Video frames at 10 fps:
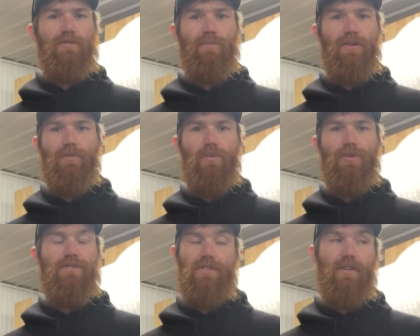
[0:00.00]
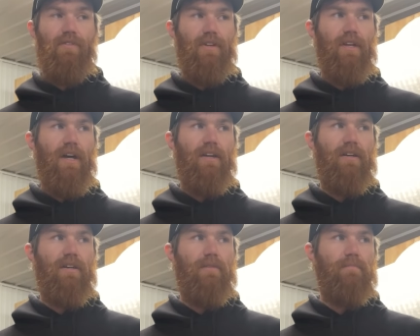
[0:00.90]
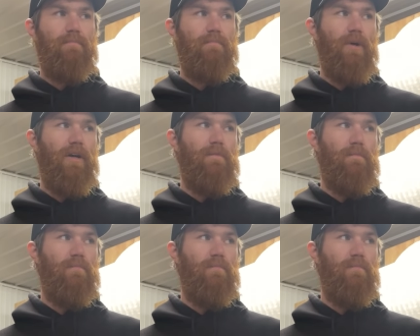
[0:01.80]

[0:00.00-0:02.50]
splitting wood and stuff like that. But